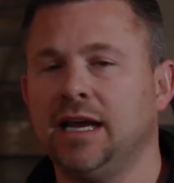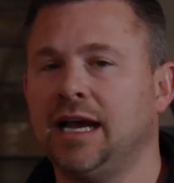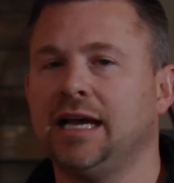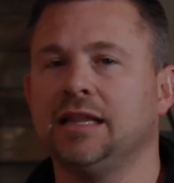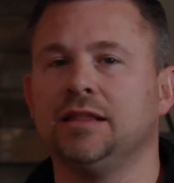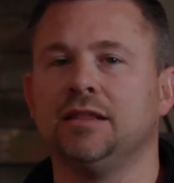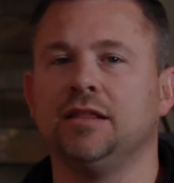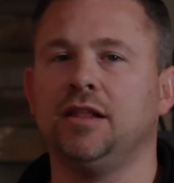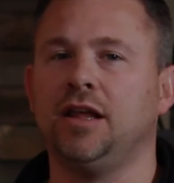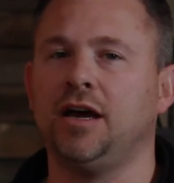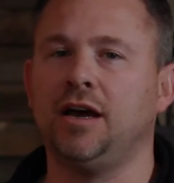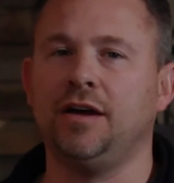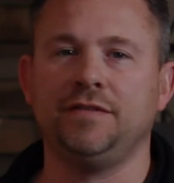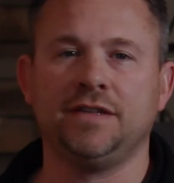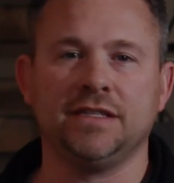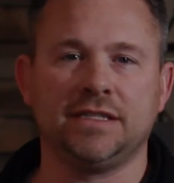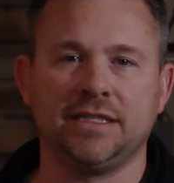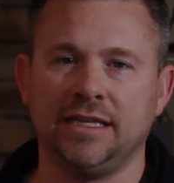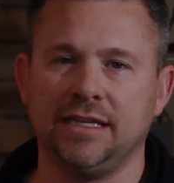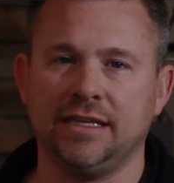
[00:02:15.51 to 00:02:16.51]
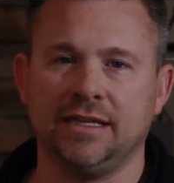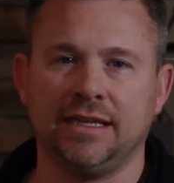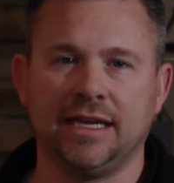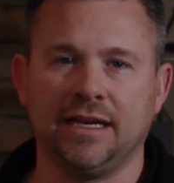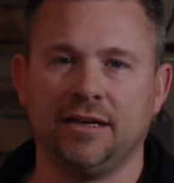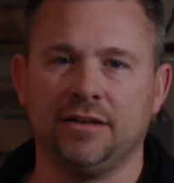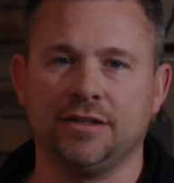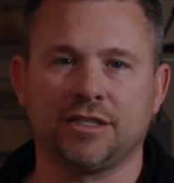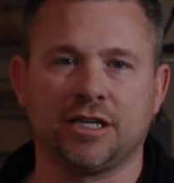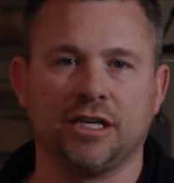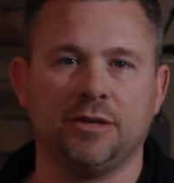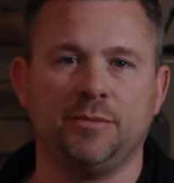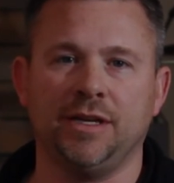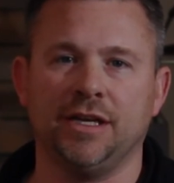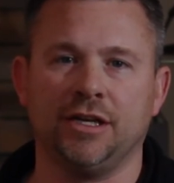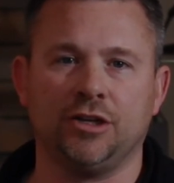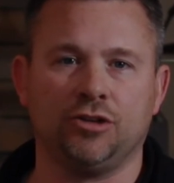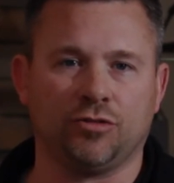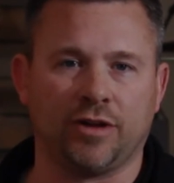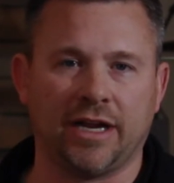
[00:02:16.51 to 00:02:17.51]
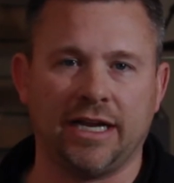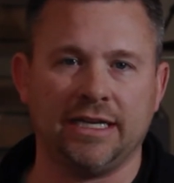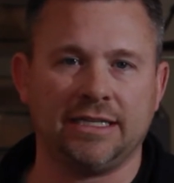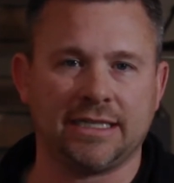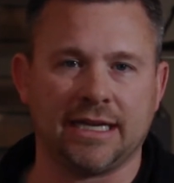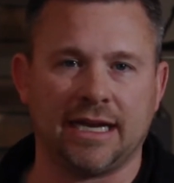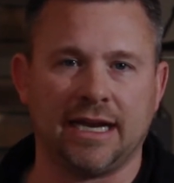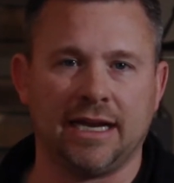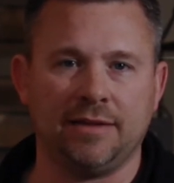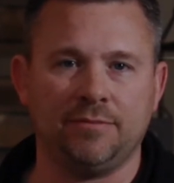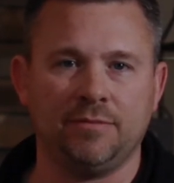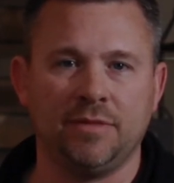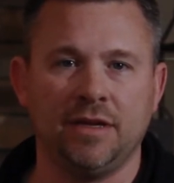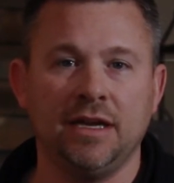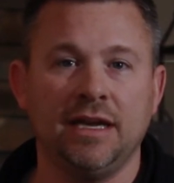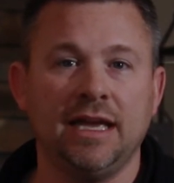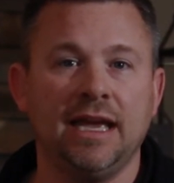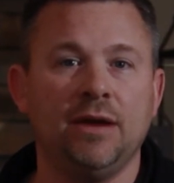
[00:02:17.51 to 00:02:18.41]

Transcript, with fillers: I'd love to see you there. It's going to be a great time.